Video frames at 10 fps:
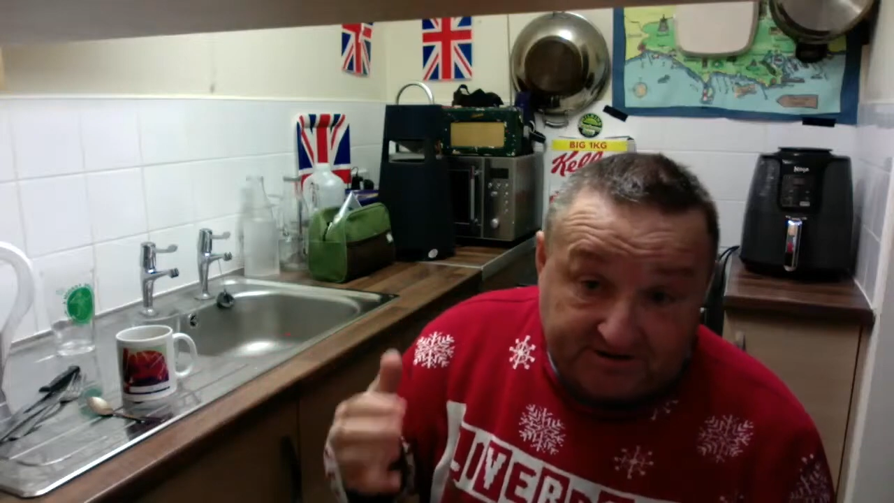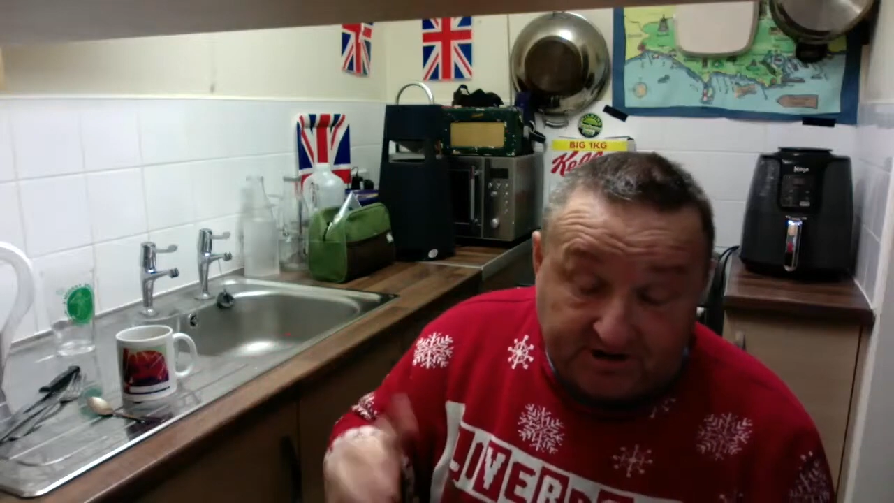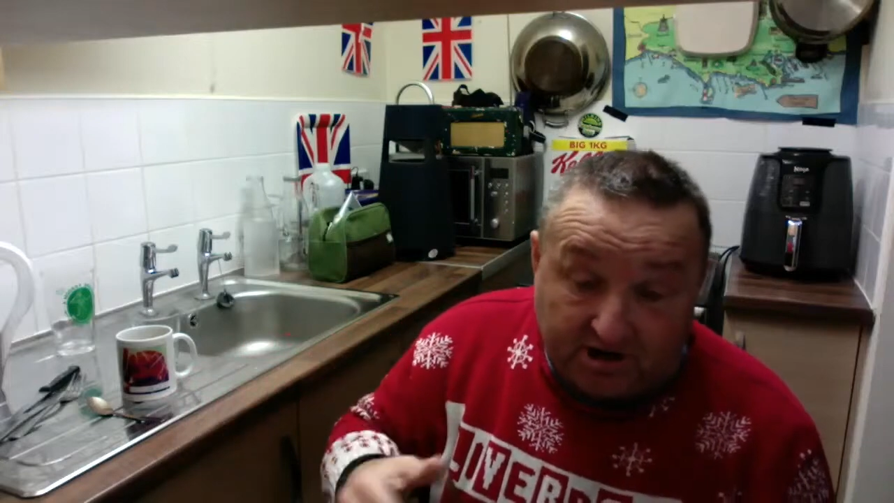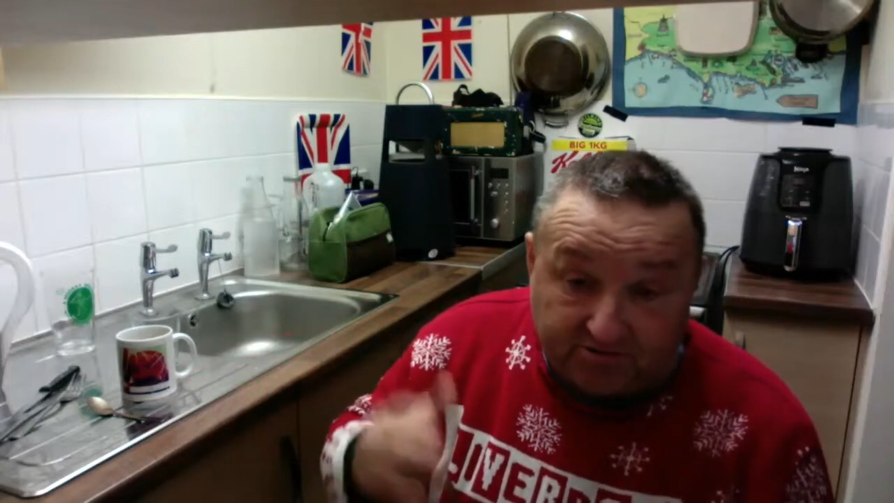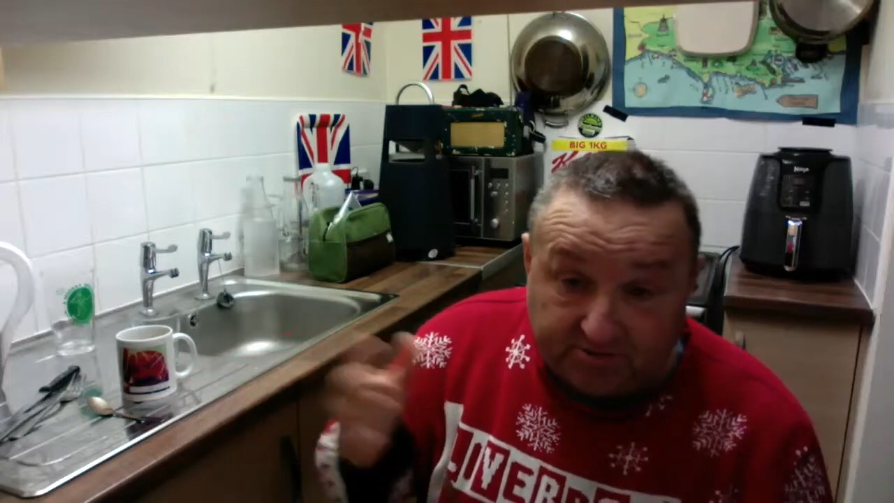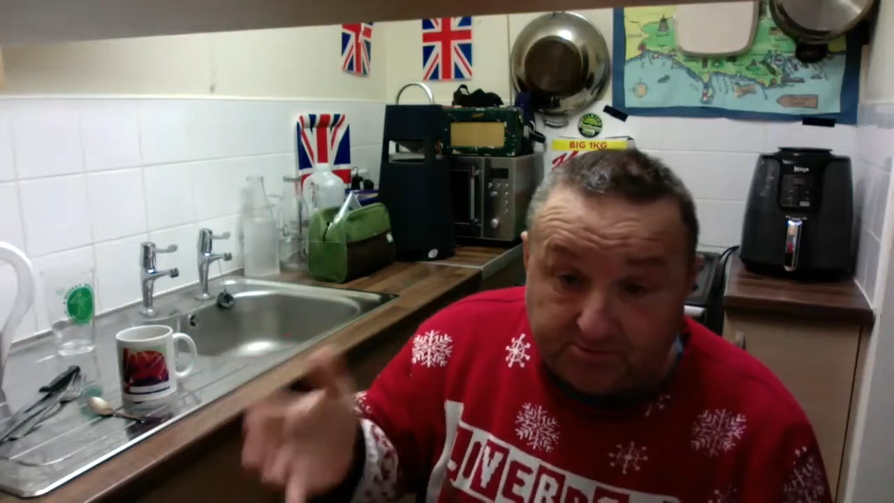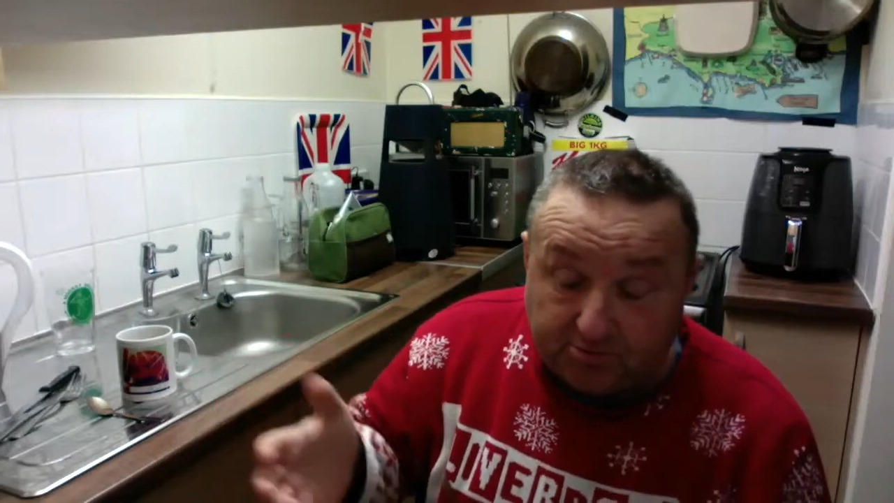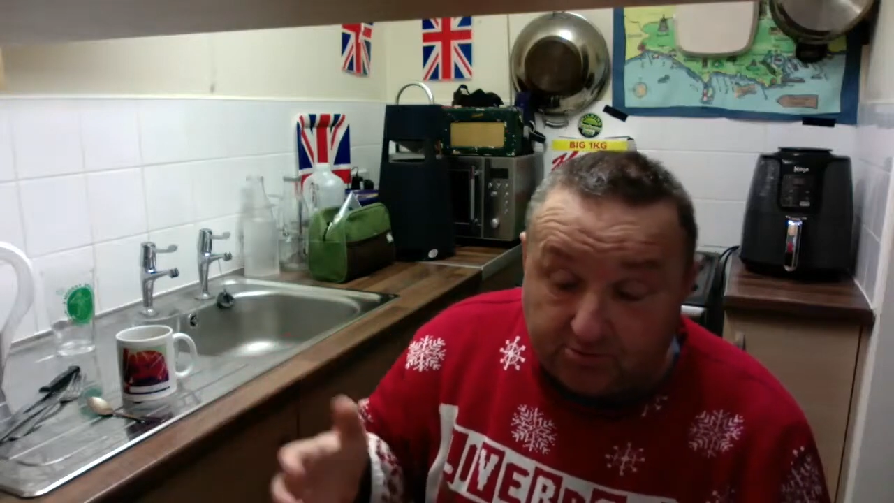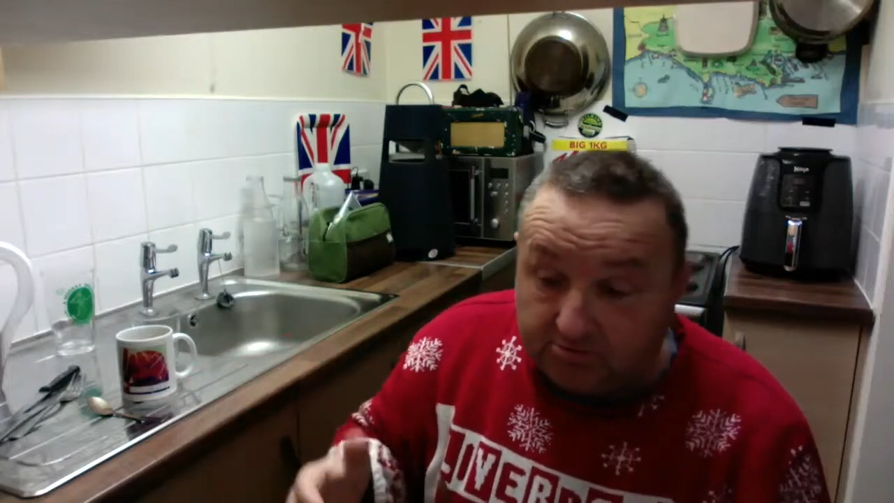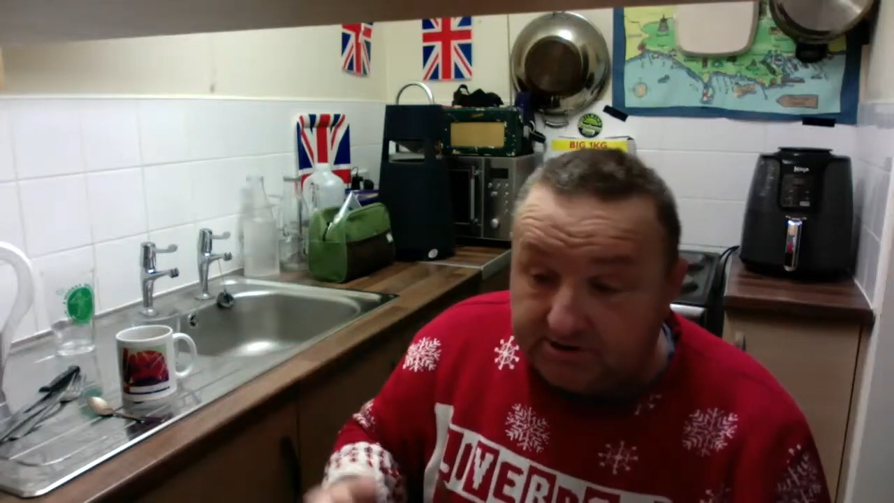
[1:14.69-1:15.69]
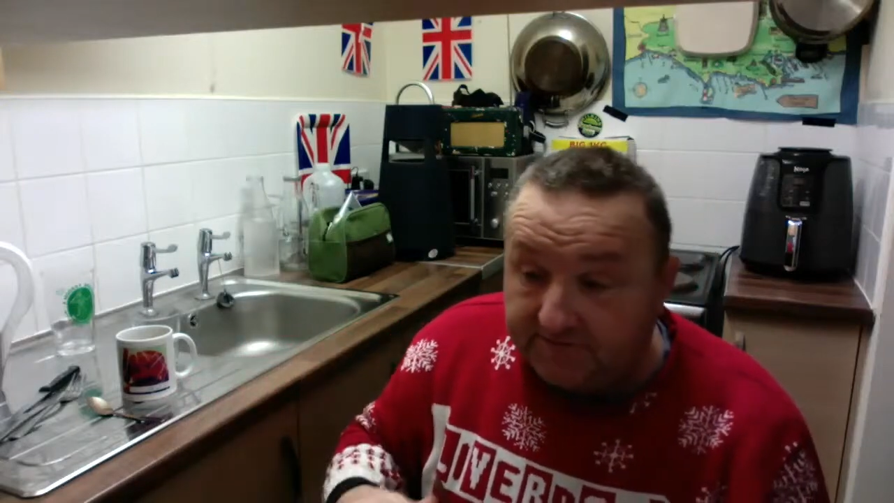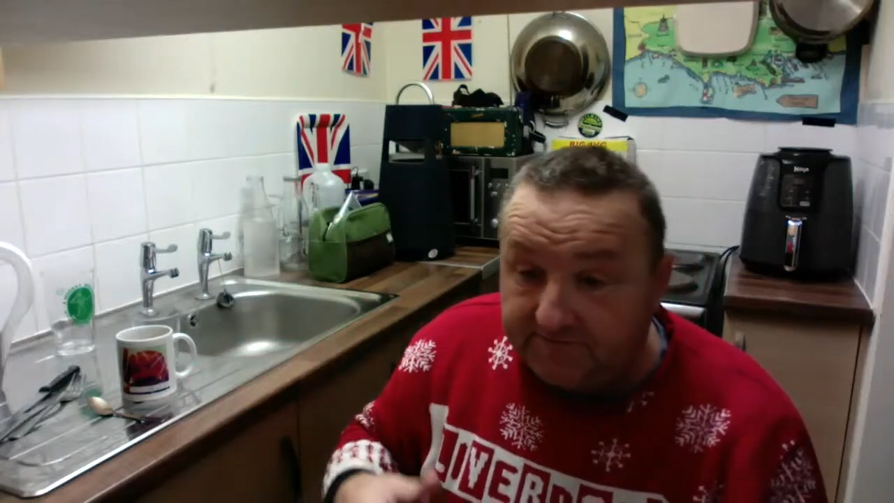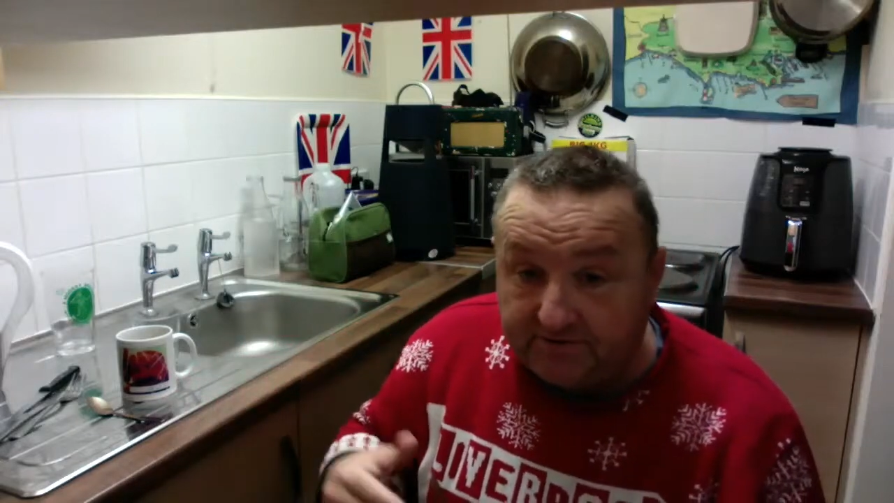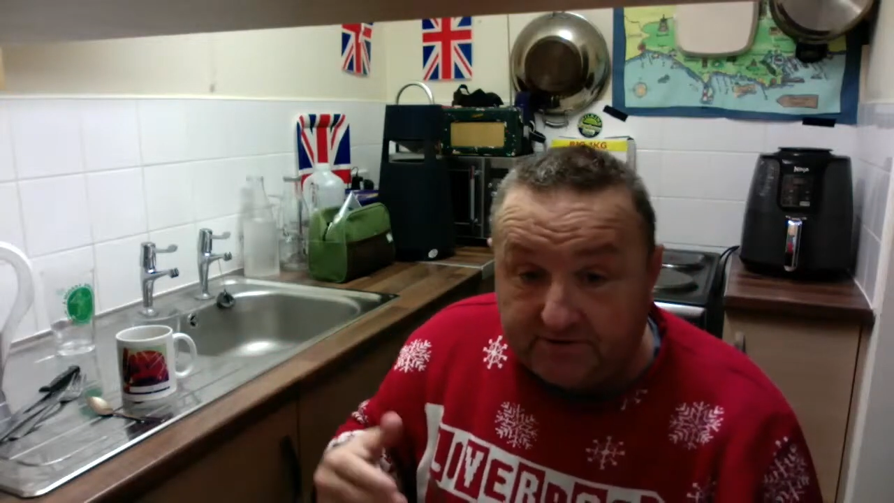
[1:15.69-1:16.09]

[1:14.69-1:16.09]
to go to Poole to have